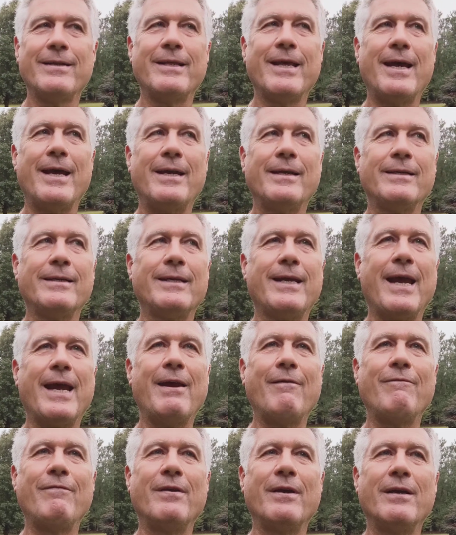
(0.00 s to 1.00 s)
that
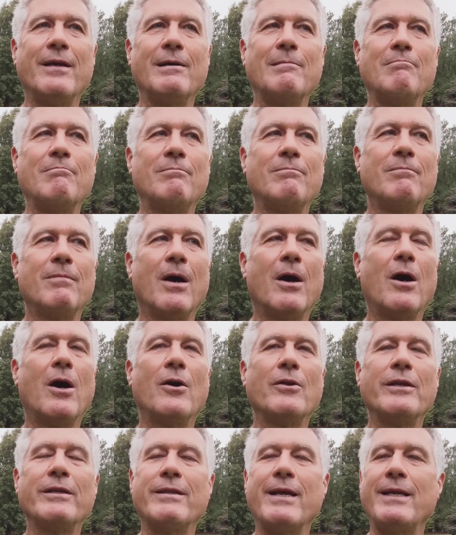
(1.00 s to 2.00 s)
gave them
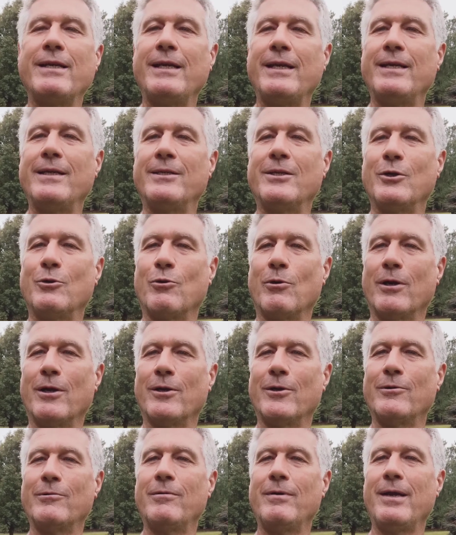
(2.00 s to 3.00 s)
all that they needed to
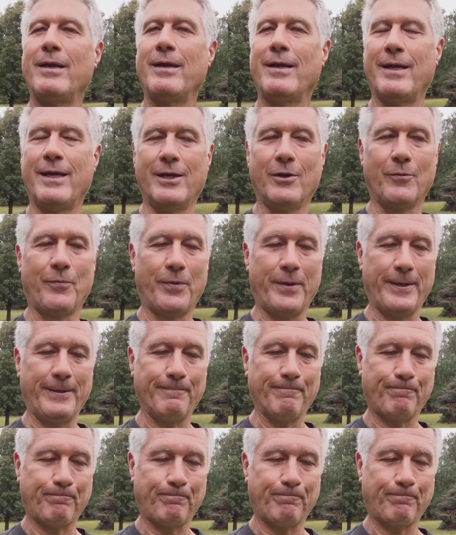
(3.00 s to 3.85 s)
grow healthy.